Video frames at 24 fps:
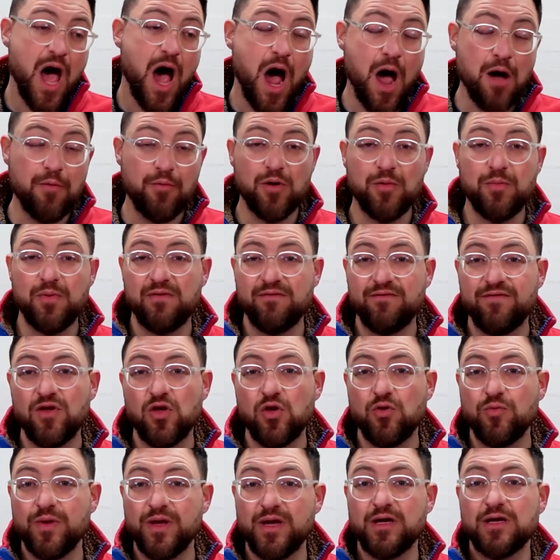I would have been
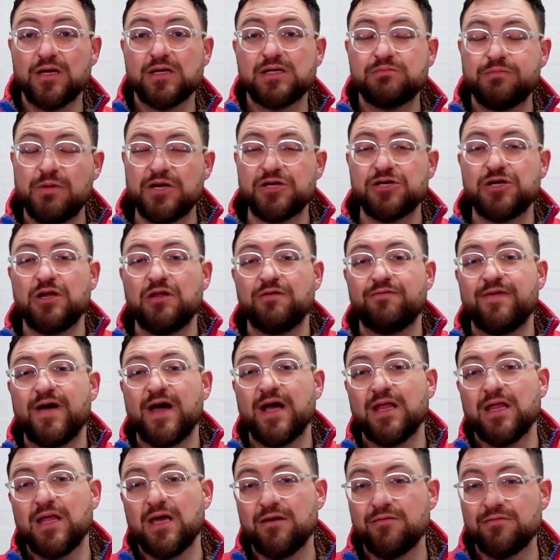fuming, especially the
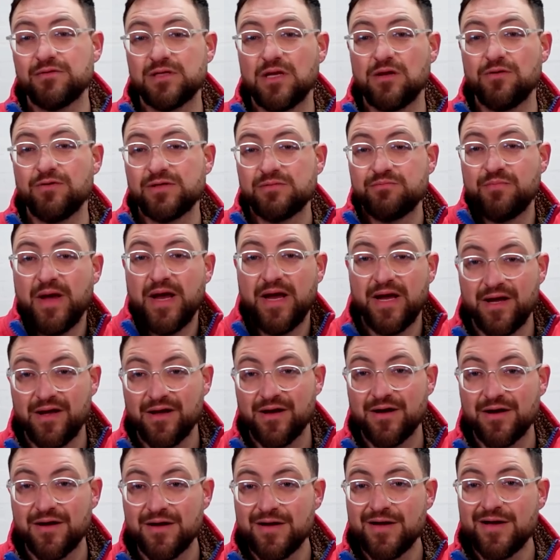fact that it was Lewis
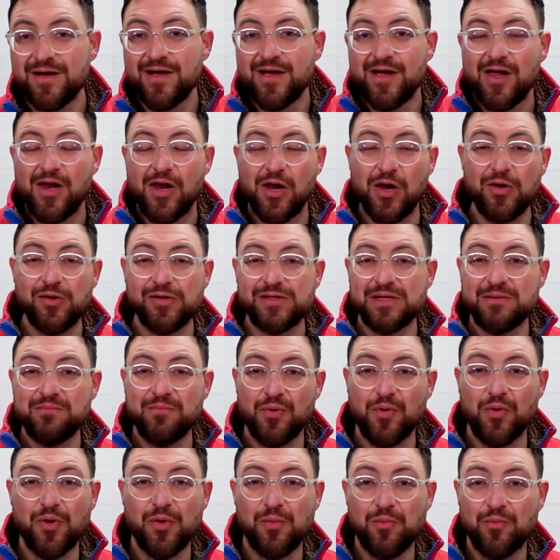Baker, Luton
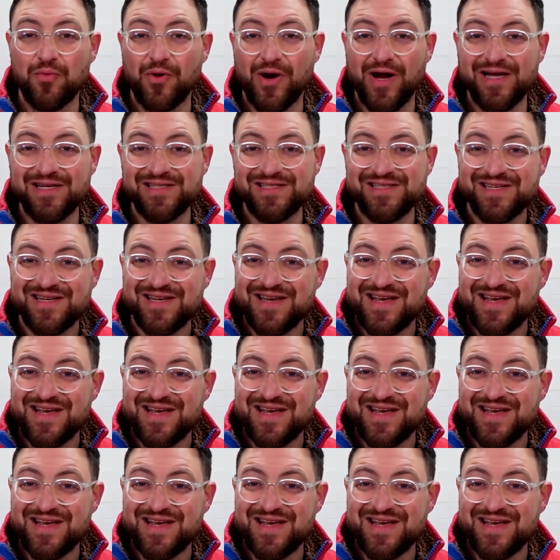born and bred.